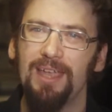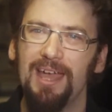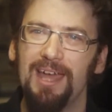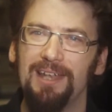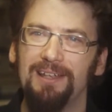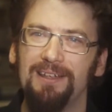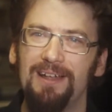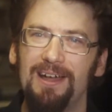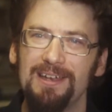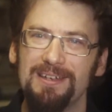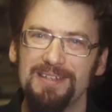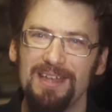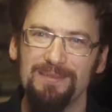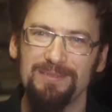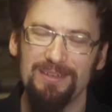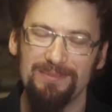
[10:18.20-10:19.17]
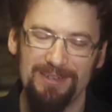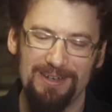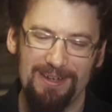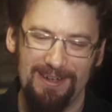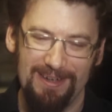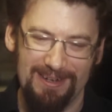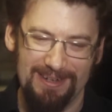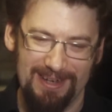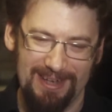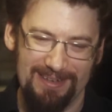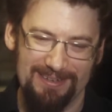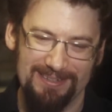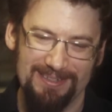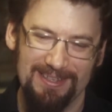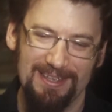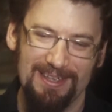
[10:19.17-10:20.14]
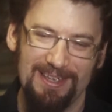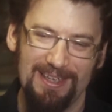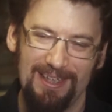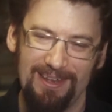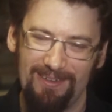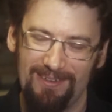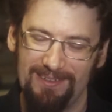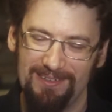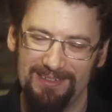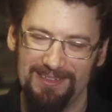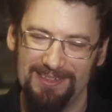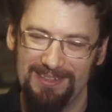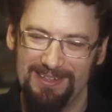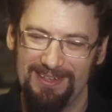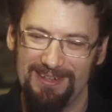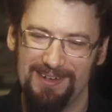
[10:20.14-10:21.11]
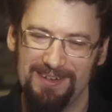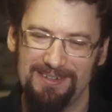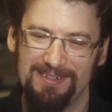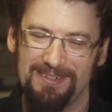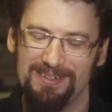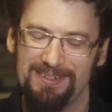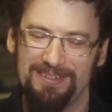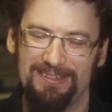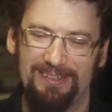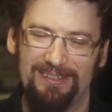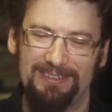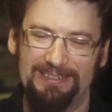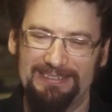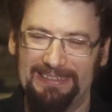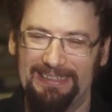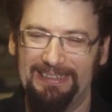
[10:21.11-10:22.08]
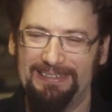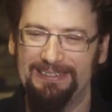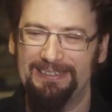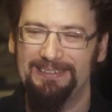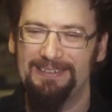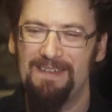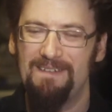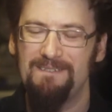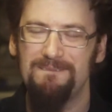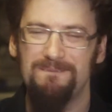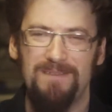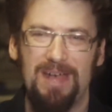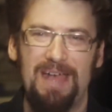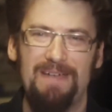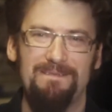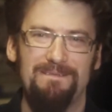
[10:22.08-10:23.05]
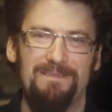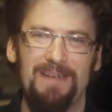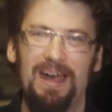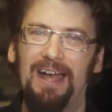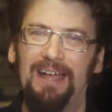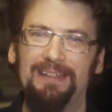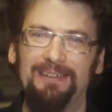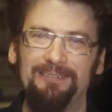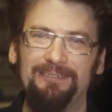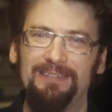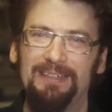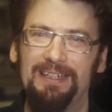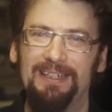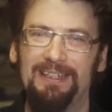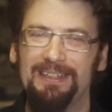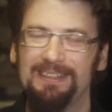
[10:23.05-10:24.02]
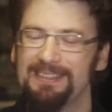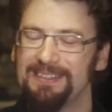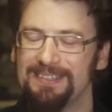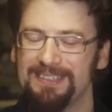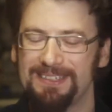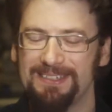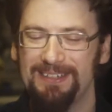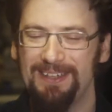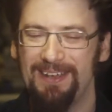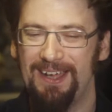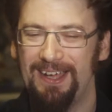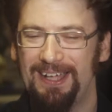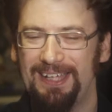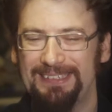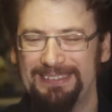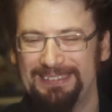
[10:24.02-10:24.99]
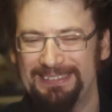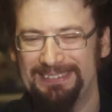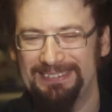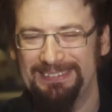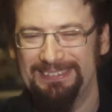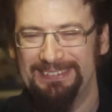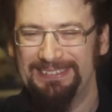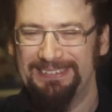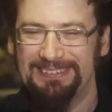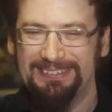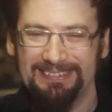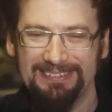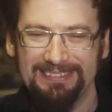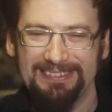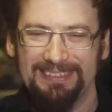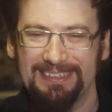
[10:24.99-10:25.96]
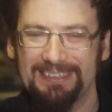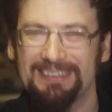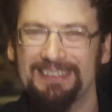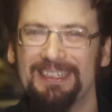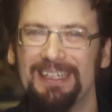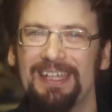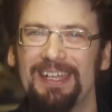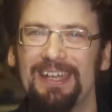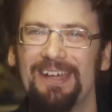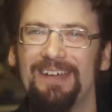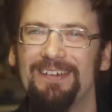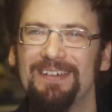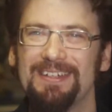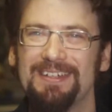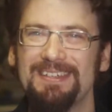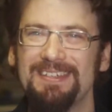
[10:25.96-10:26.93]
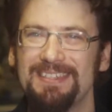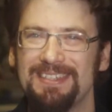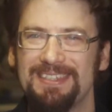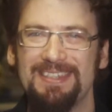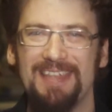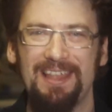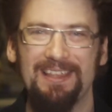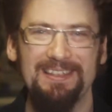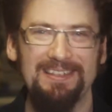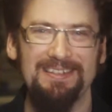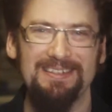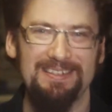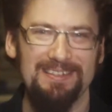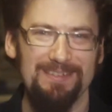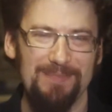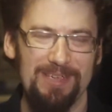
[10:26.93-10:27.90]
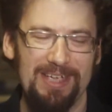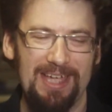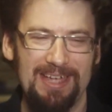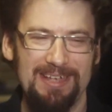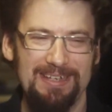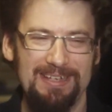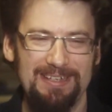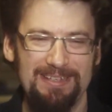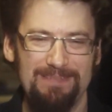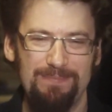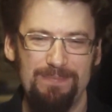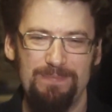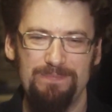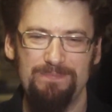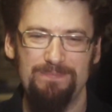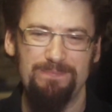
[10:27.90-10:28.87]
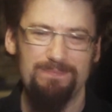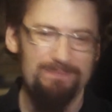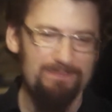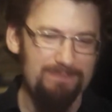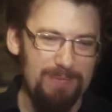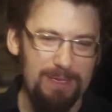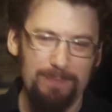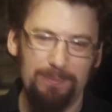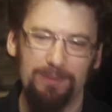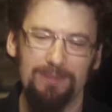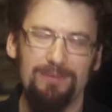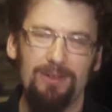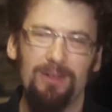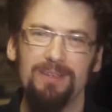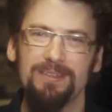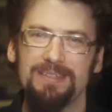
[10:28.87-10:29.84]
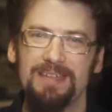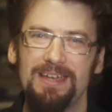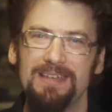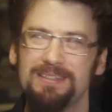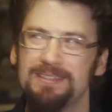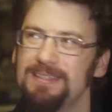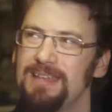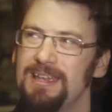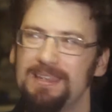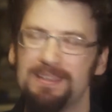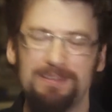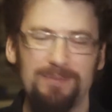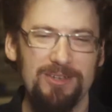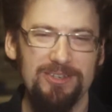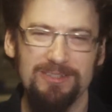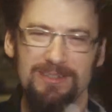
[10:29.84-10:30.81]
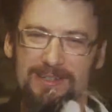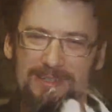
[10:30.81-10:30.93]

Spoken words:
and a lot of times I'm in a haunted house and all of the characters are like 5'5", and it's just not, you know, it doesn't sell it to me. I need people of all sizes. I especially